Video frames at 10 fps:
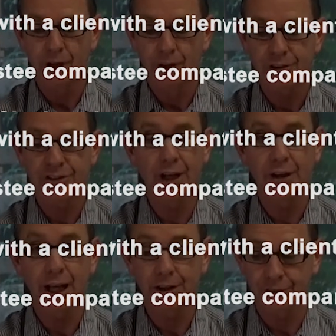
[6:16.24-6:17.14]
Her son
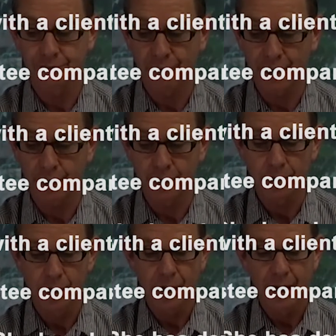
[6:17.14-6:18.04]
and a friend
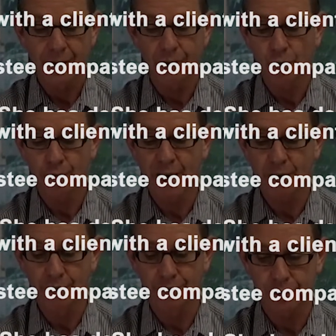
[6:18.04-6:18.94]
have her
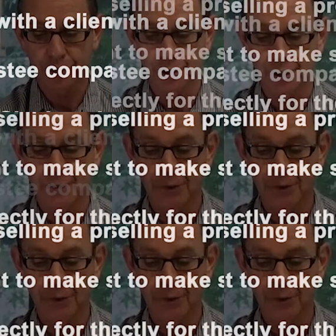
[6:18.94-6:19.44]
power of attorney.